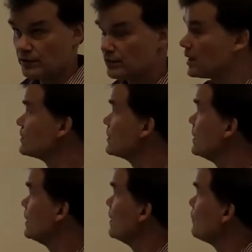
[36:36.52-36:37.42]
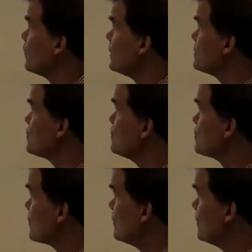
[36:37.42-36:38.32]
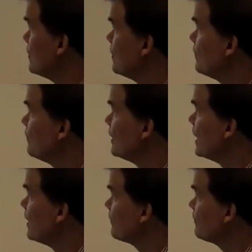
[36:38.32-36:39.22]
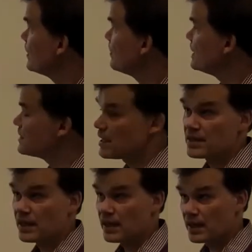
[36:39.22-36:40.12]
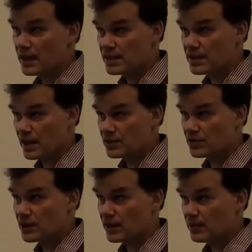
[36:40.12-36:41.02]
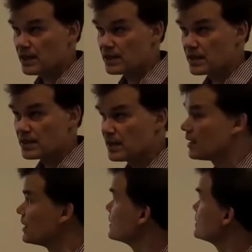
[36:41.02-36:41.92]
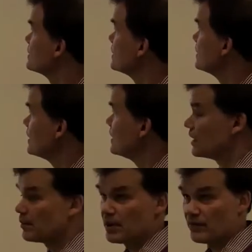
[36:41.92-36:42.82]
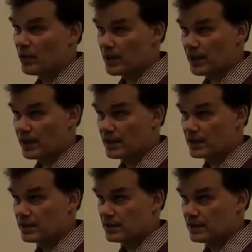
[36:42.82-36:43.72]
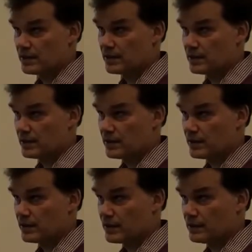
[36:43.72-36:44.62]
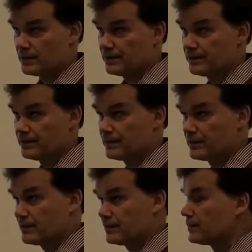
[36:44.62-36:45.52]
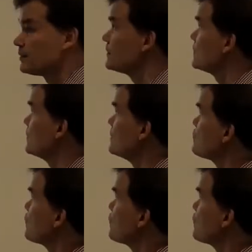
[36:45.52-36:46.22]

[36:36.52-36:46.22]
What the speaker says: because for each user we have a base station index, associated base station index, and a beamformer index. Right. So this